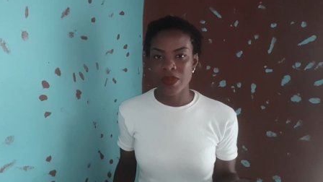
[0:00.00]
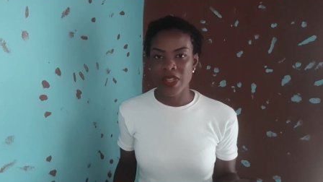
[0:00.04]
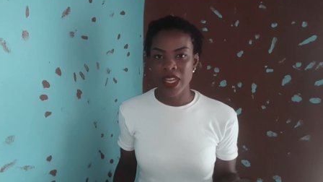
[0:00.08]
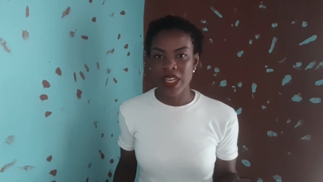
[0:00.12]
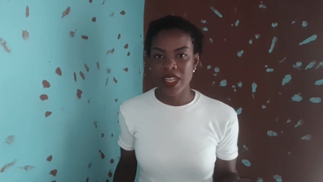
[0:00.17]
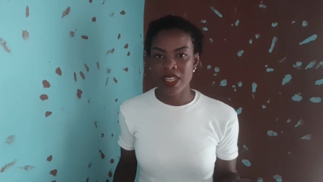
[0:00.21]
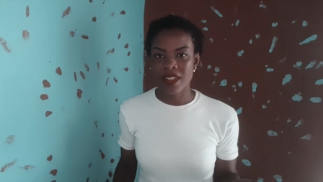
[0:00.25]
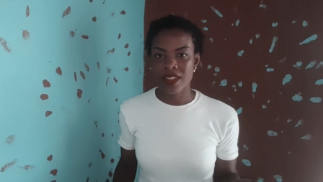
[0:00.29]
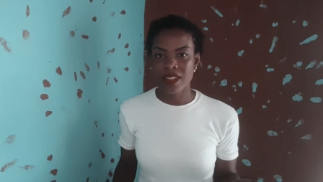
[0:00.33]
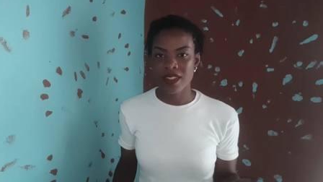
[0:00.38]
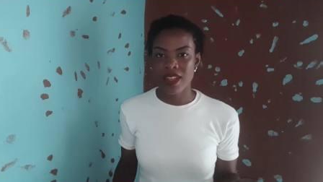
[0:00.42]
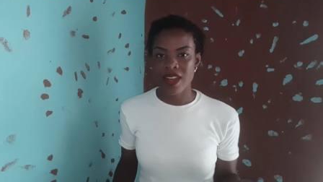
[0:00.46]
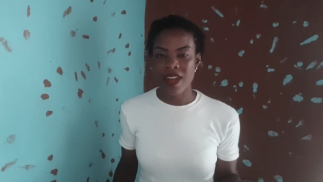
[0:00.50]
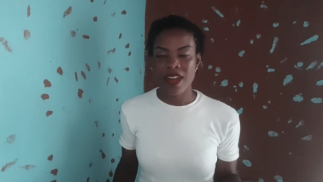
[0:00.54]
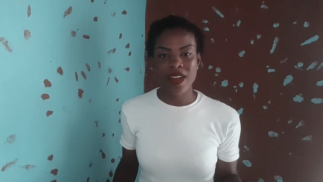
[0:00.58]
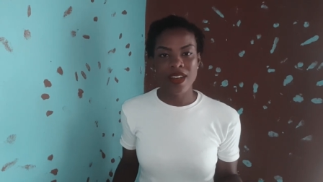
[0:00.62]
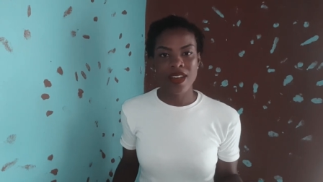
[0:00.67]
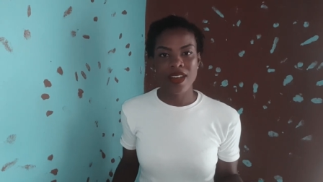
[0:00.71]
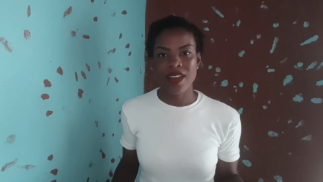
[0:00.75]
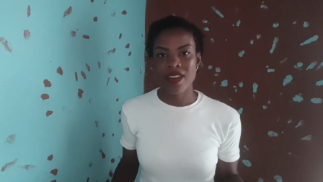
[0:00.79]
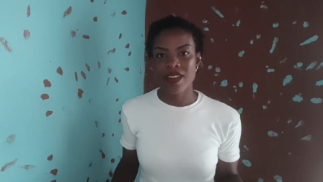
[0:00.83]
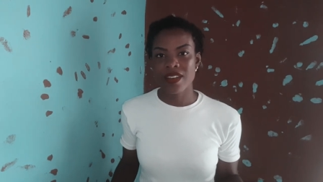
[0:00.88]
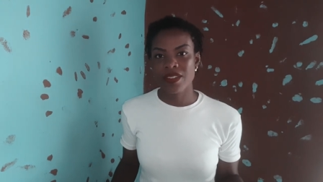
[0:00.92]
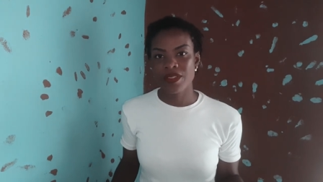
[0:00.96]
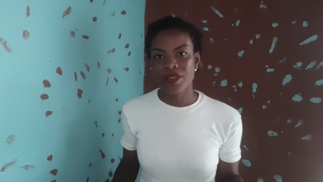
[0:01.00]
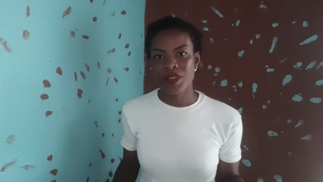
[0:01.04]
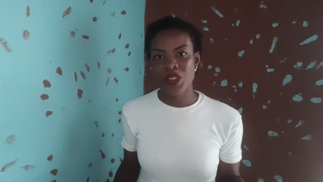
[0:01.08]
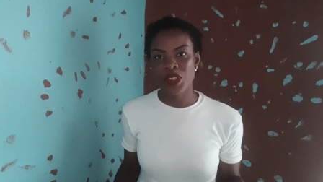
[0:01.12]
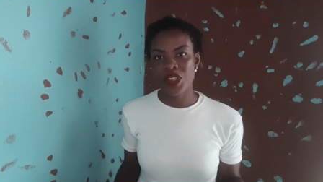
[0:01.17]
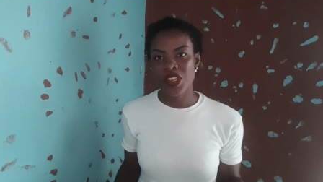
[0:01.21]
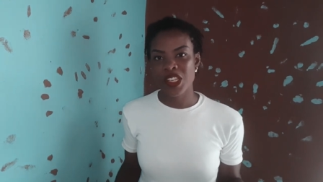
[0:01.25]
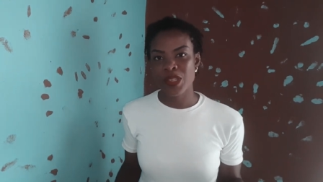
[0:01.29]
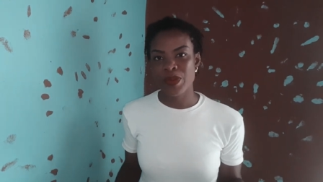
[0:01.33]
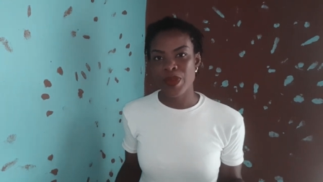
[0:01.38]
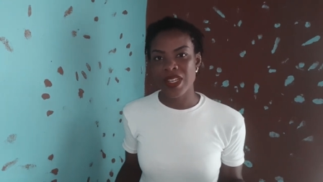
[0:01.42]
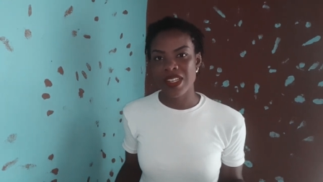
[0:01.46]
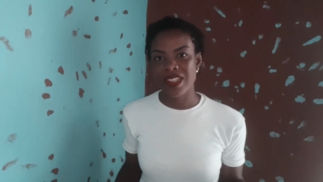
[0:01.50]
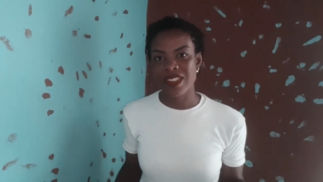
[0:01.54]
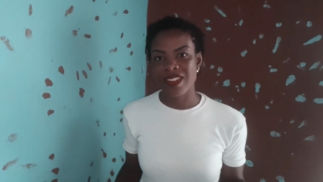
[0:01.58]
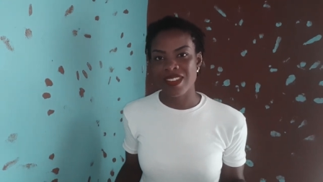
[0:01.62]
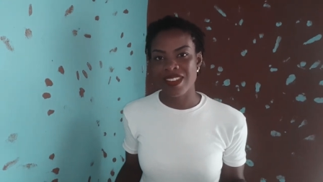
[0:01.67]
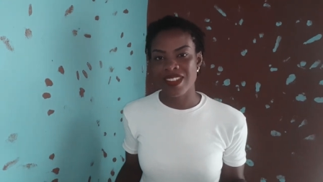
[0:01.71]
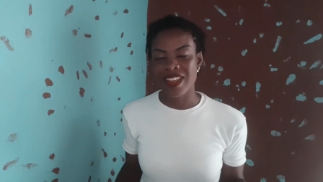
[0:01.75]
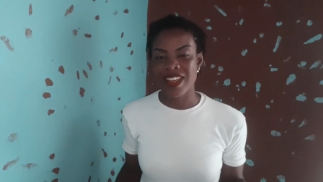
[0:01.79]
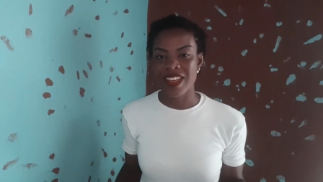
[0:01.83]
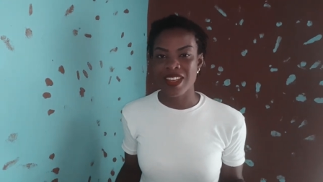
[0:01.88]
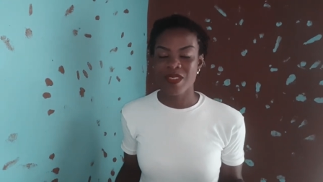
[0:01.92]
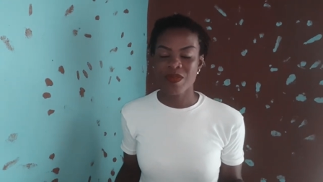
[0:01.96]
I'm like, uh-uh, future husband is
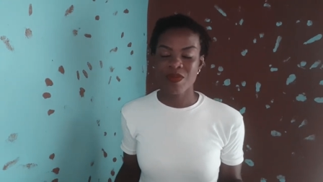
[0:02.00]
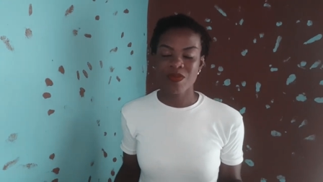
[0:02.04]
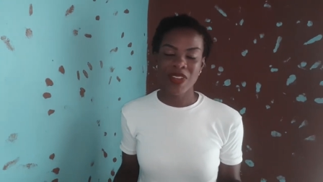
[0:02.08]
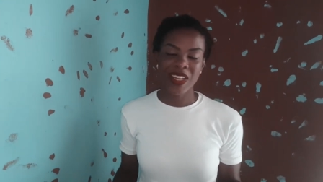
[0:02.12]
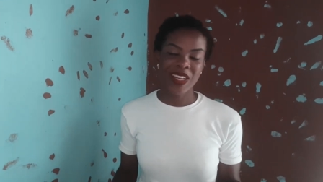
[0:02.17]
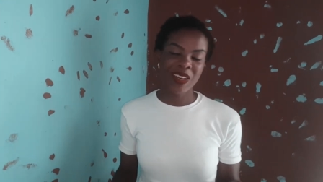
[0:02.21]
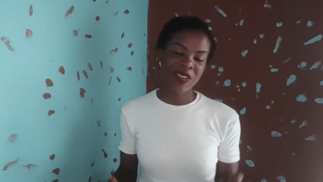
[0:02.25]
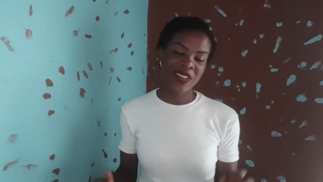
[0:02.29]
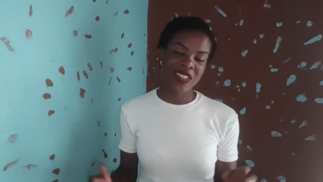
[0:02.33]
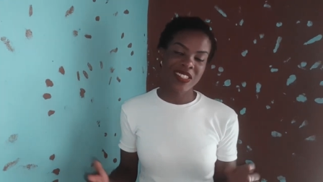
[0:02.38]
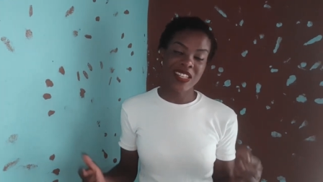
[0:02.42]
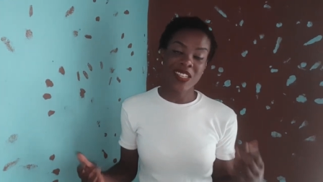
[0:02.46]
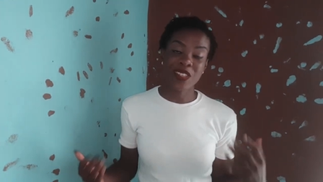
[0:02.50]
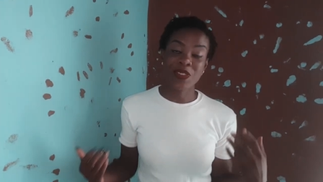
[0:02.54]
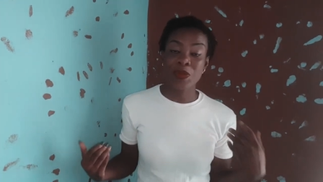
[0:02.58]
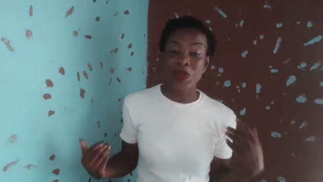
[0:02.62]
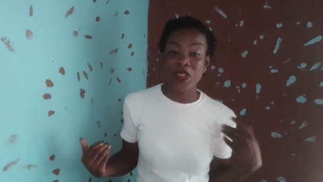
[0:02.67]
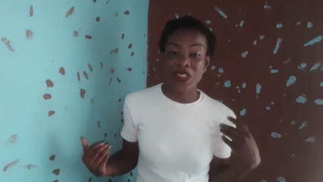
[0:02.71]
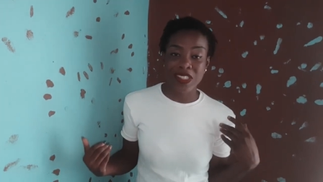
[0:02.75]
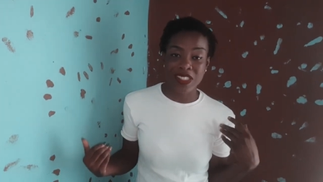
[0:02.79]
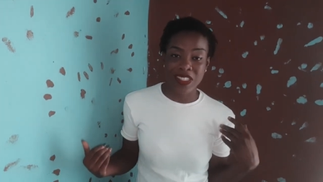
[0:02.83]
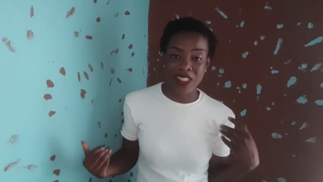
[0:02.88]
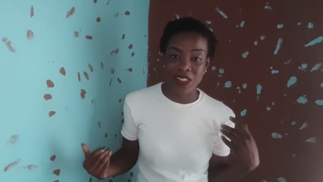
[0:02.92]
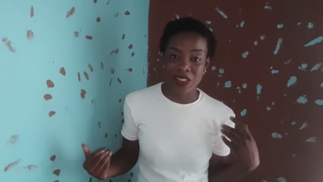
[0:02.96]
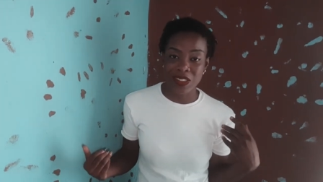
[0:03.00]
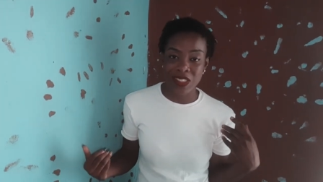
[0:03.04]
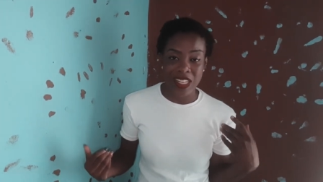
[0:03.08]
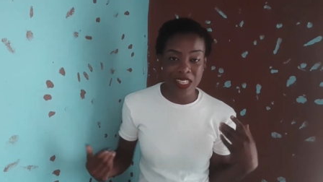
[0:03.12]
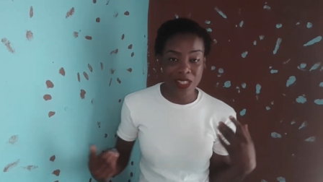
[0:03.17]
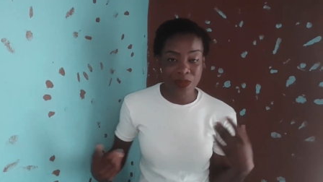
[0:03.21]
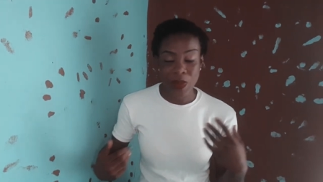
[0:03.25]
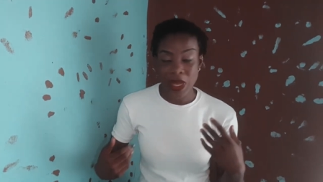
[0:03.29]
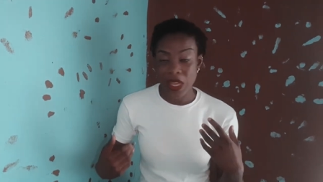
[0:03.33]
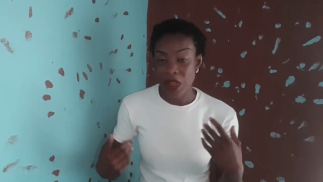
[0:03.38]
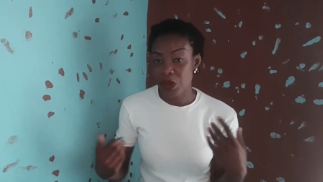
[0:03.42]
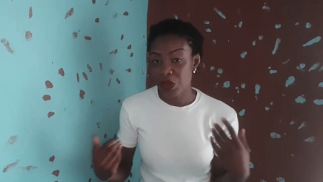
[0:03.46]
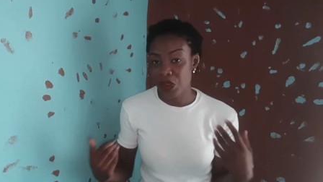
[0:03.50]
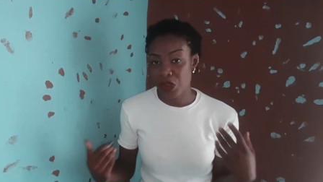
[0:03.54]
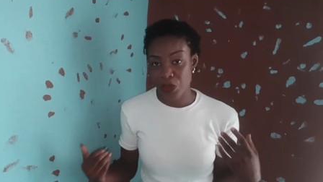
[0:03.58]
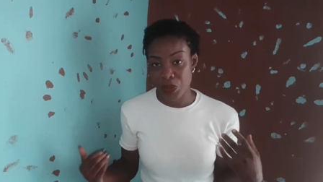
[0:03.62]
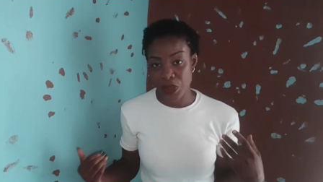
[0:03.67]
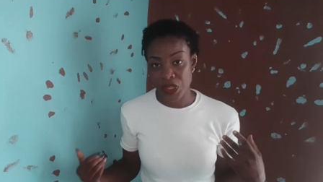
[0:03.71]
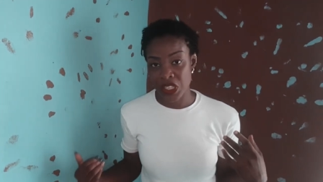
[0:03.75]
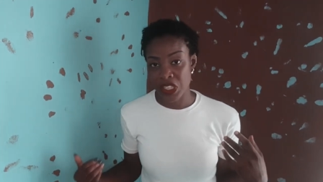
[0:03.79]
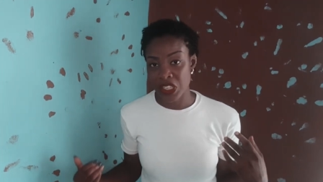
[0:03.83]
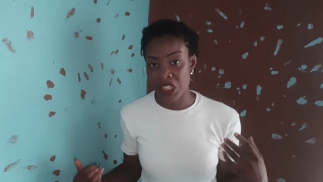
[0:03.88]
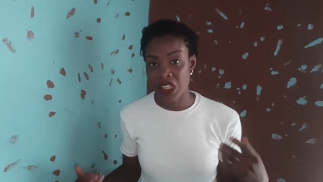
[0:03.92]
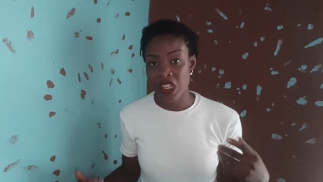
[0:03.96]
not here. But anyways, that's personal. That's my own
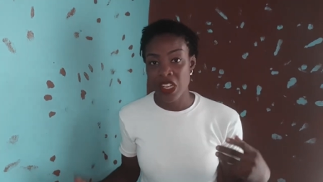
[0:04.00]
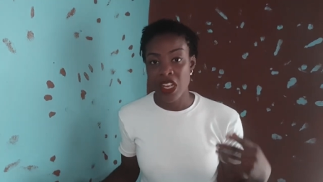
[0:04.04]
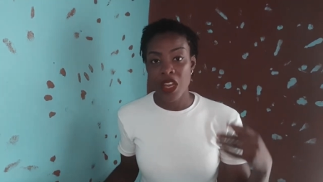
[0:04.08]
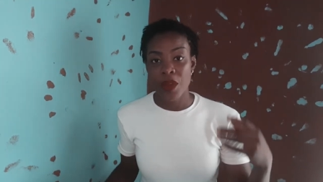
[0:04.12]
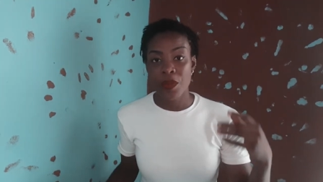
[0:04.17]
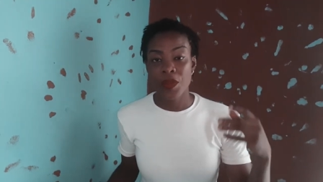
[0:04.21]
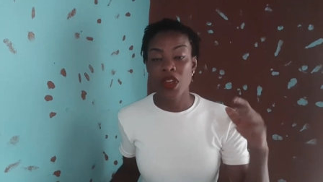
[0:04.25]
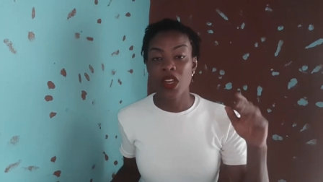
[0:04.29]
opinion.